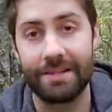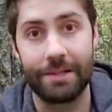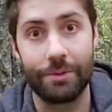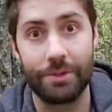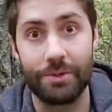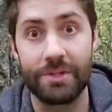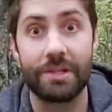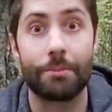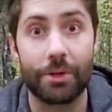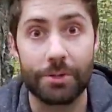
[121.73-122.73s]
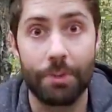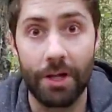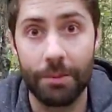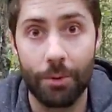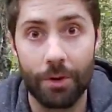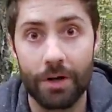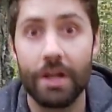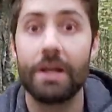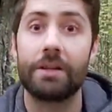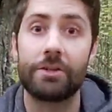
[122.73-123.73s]
that he was using the birch polypore
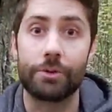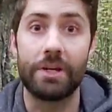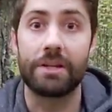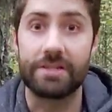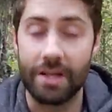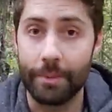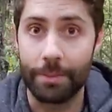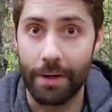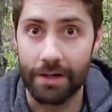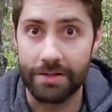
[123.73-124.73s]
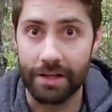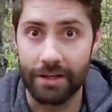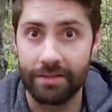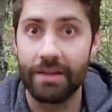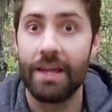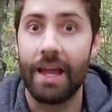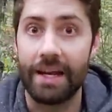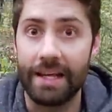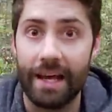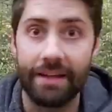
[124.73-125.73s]
to treat stomach parasites,
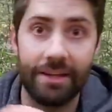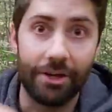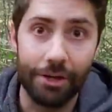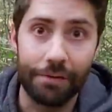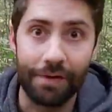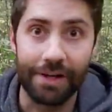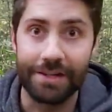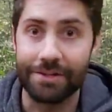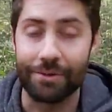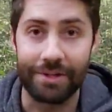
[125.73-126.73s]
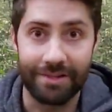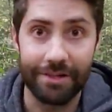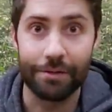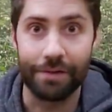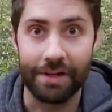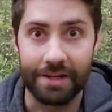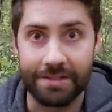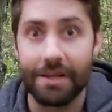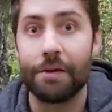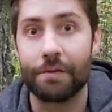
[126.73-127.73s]
and he had the hoof fungus or the tinder
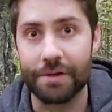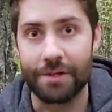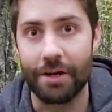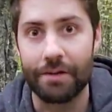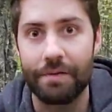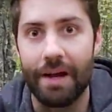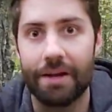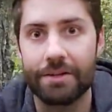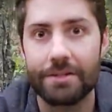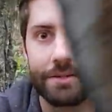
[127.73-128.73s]
fungus for starting fires.